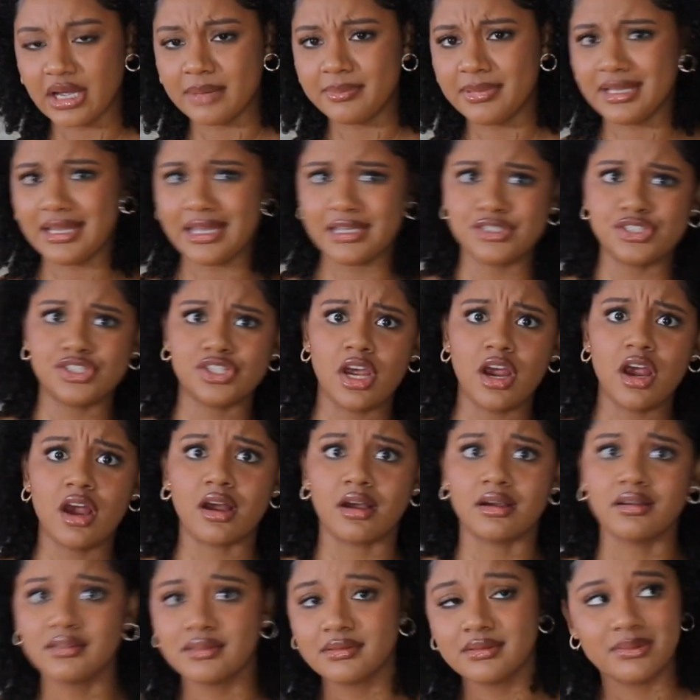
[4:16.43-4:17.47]
I'd be like,
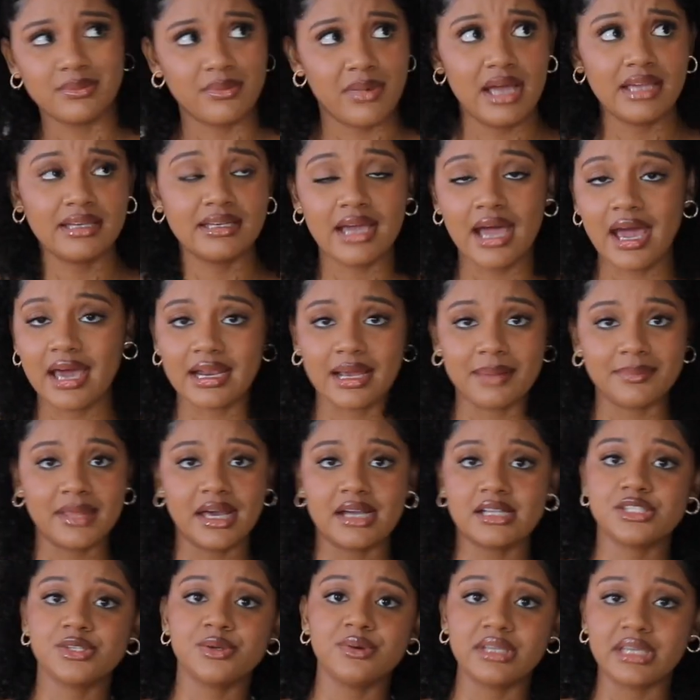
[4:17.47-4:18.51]
sure, why not? I'm
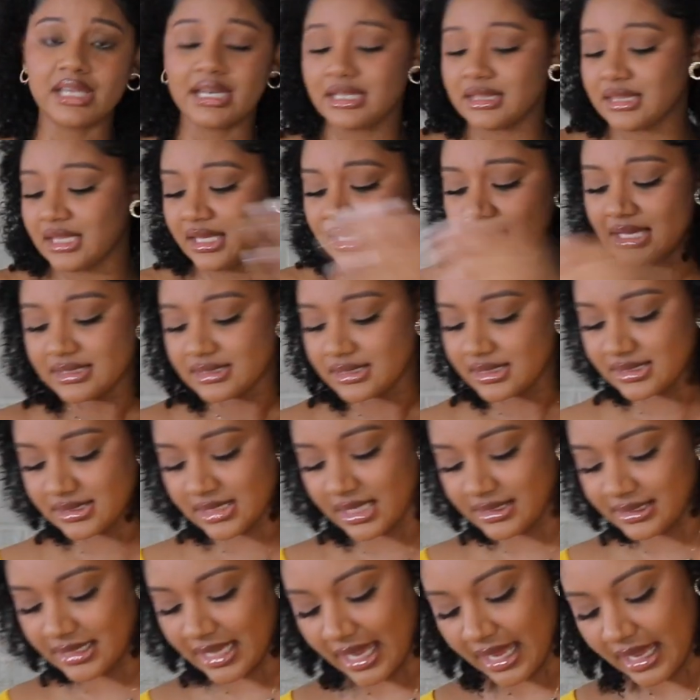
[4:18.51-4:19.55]
not doing anything, it's a
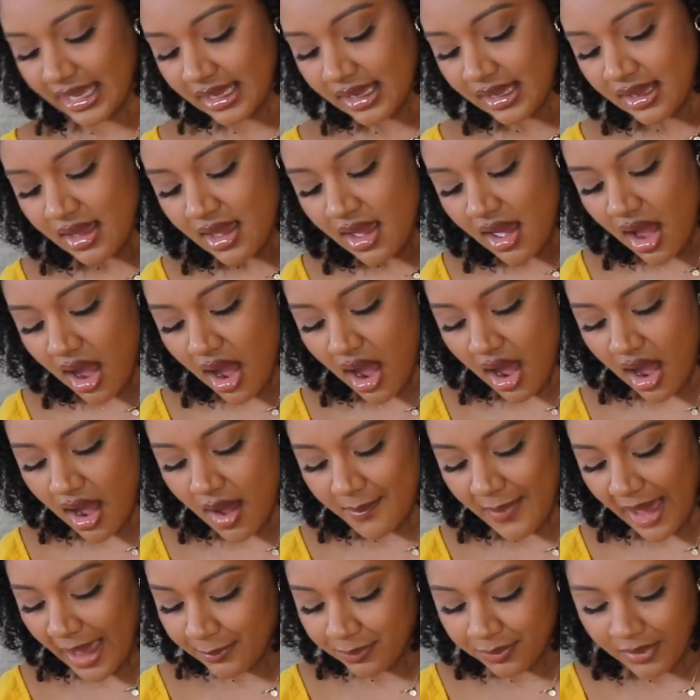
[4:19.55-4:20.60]
Sunday.
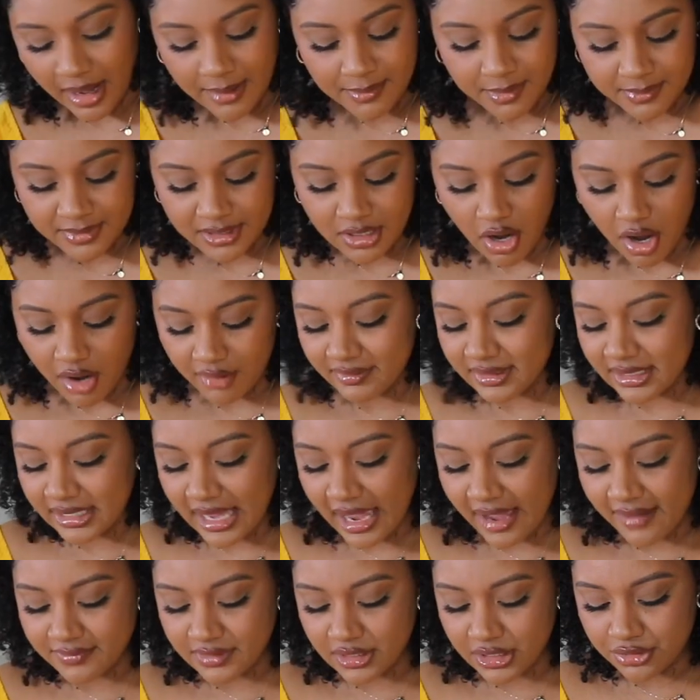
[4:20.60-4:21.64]
I probably already
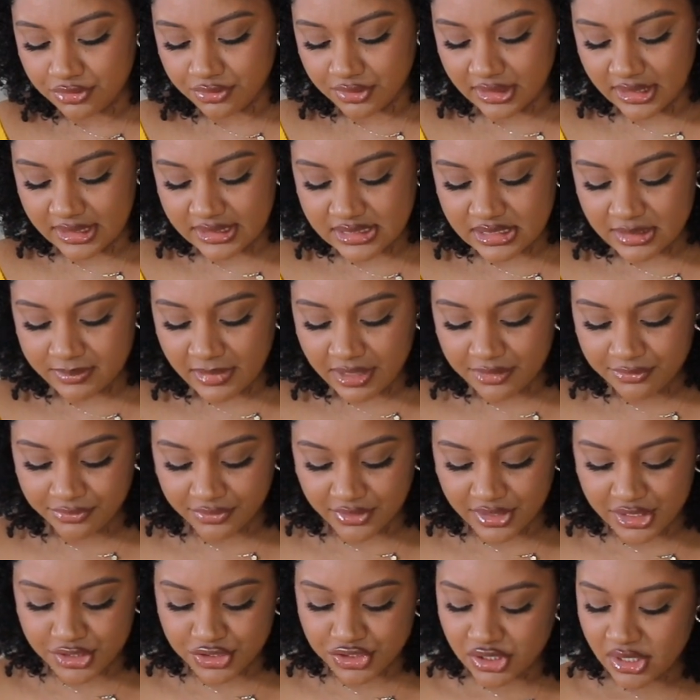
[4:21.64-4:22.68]
have the ingredients in my
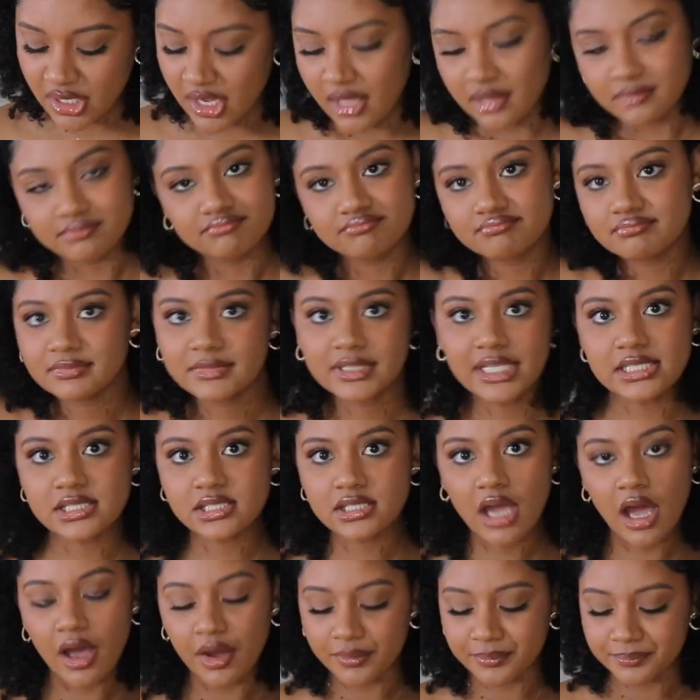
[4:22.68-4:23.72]
fridge. Let's
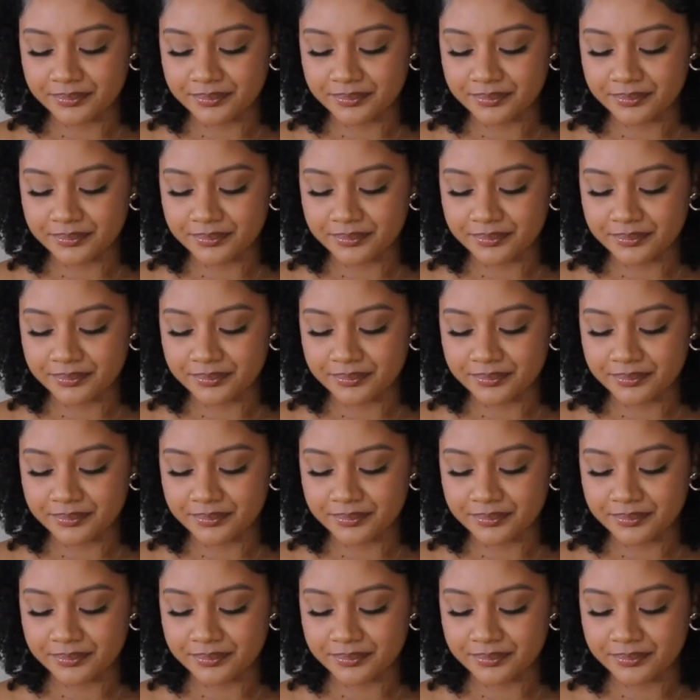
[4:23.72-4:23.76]
go.